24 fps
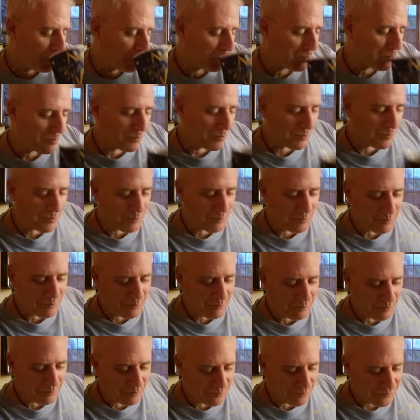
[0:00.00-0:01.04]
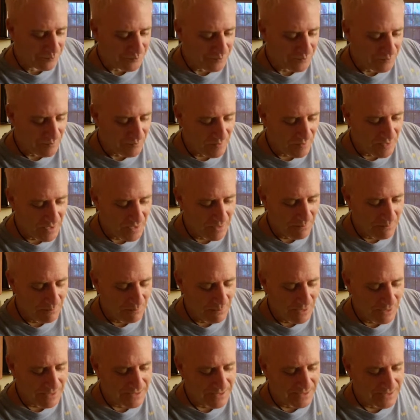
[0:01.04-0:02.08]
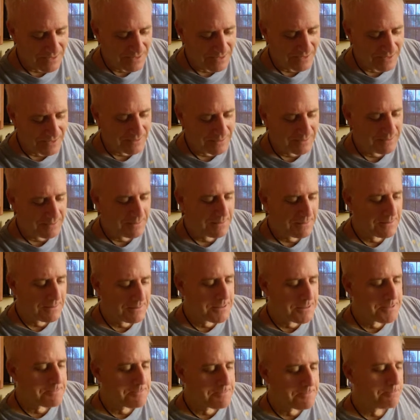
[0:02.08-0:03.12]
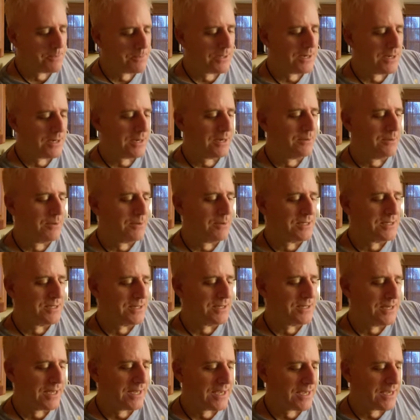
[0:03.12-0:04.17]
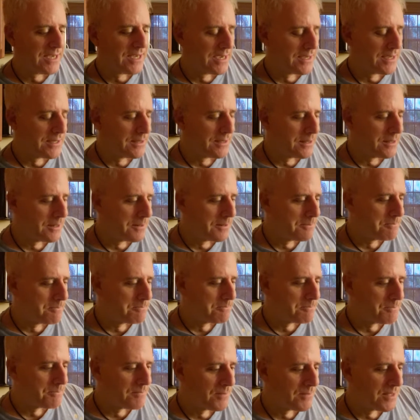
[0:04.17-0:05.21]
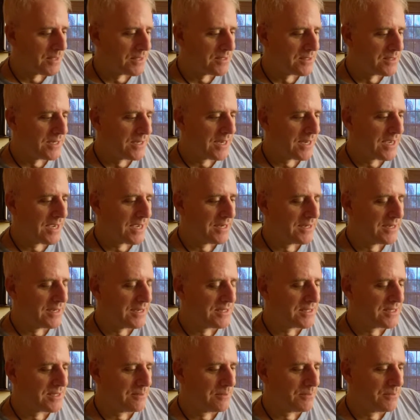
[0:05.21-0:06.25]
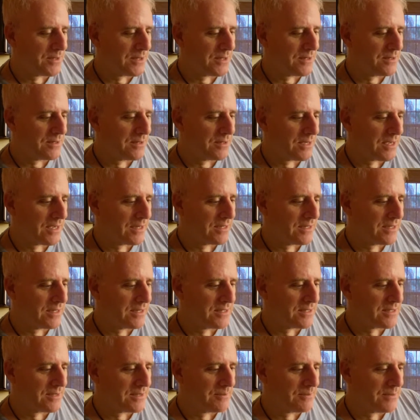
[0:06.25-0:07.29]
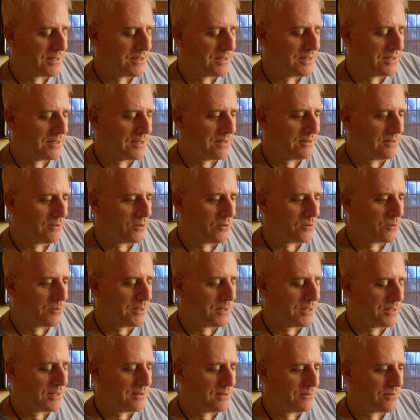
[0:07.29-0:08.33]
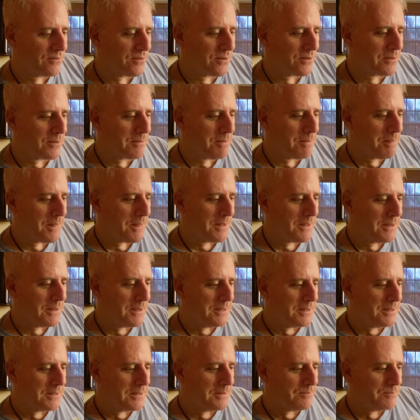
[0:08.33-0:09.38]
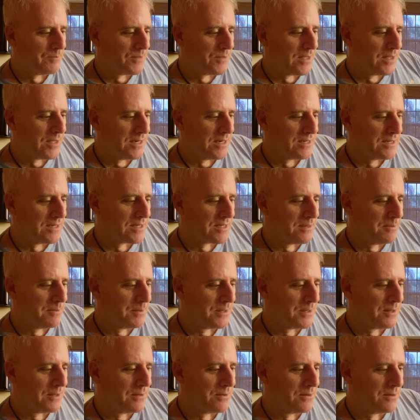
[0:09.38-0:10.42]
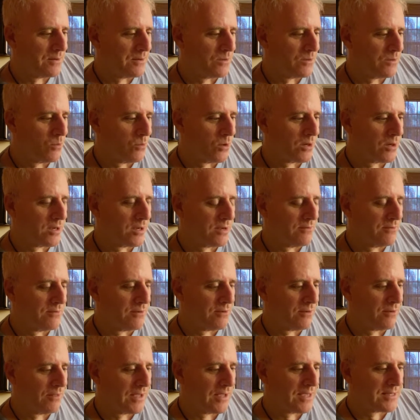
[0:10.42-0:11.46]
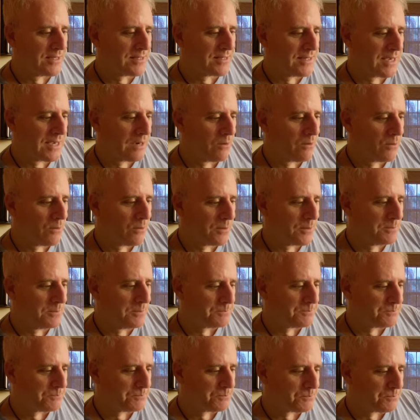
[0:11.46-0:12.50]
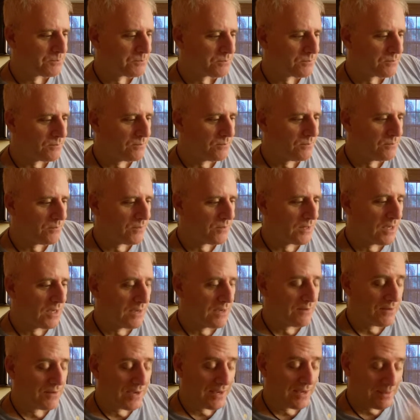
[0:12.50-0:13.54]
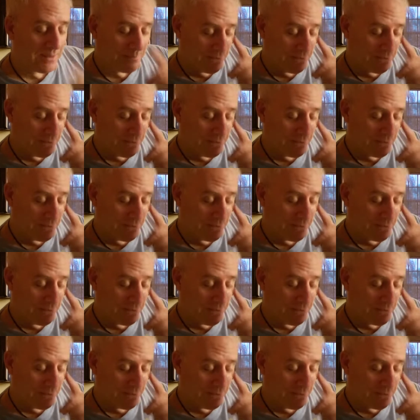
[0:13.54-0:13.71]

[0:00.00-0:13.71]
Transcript: Hmm. But but anyway, today I did something a little bit different. And as I've been working for the last hour, I've kind of